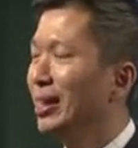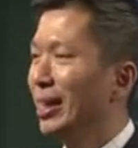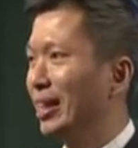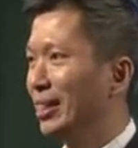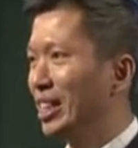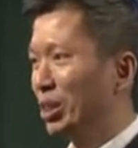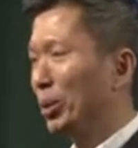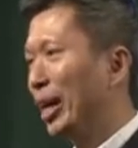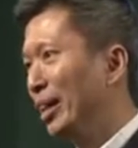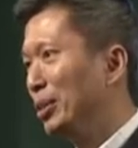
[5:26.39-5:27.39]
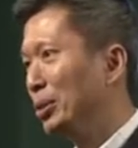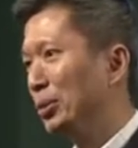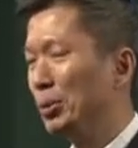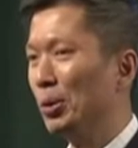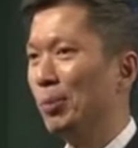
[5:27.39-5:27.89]
And that's where you
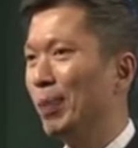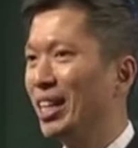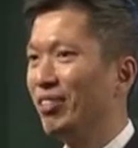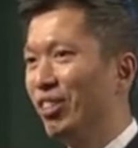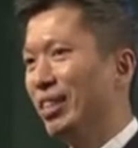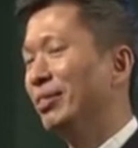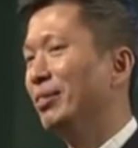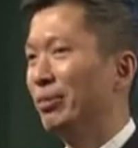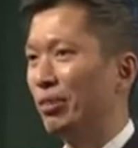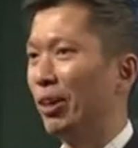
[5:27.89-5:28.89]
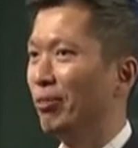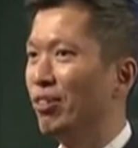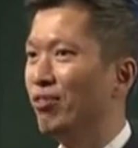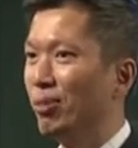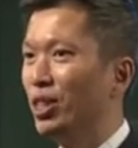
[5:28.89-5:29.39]
will benefit from
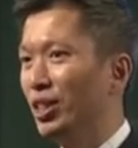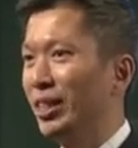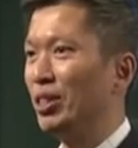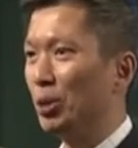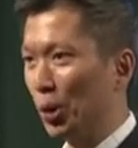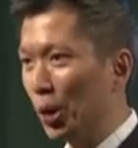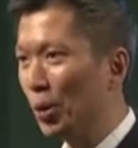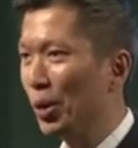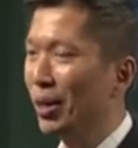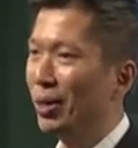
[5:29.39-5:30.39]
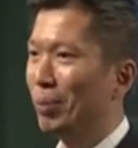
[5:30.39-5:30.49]
information that you know,